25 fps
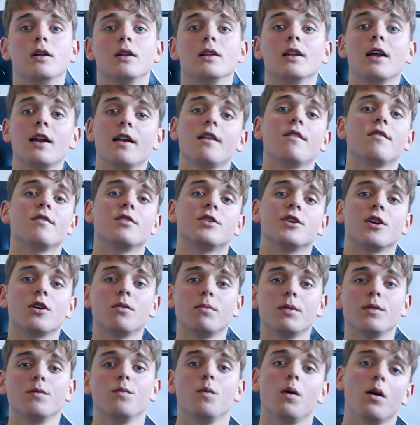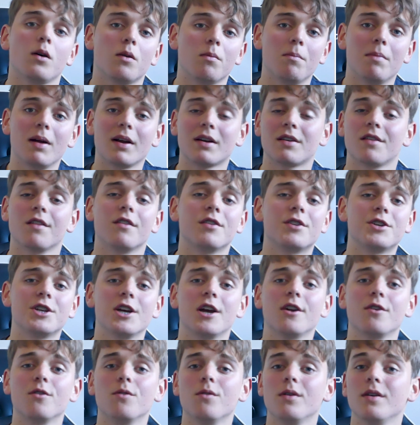Ladies and gentlemen, welcome back to the
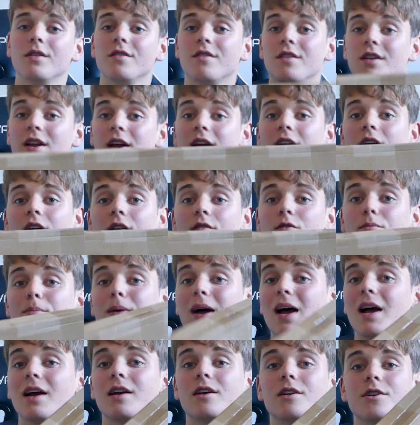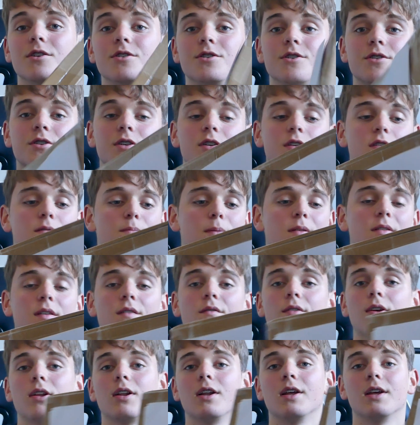channel, and today I have a package,
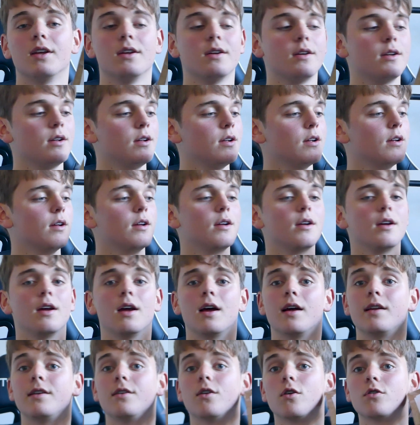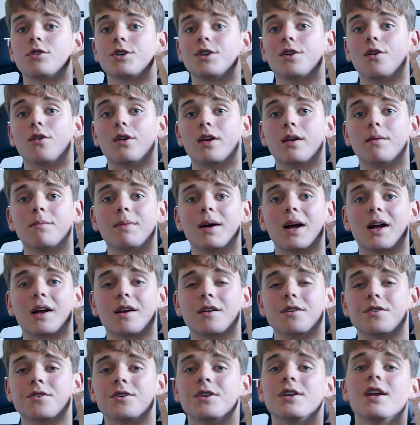specifically a dodgy looking
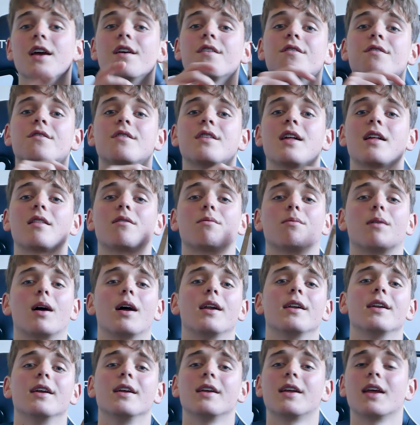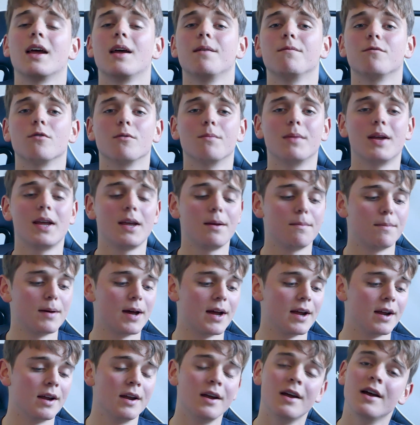package. Yes, that's right, it came from
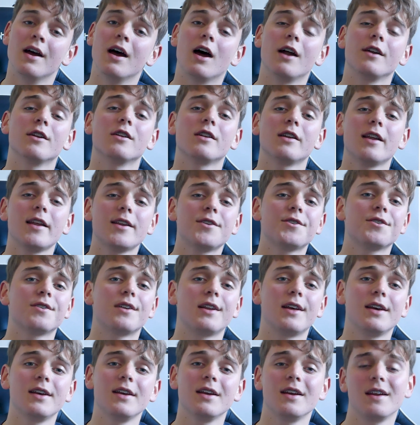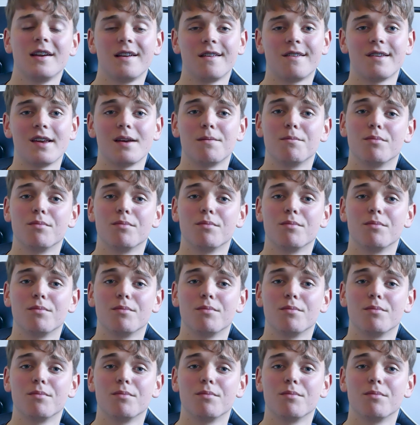eBay, and allegedly it is a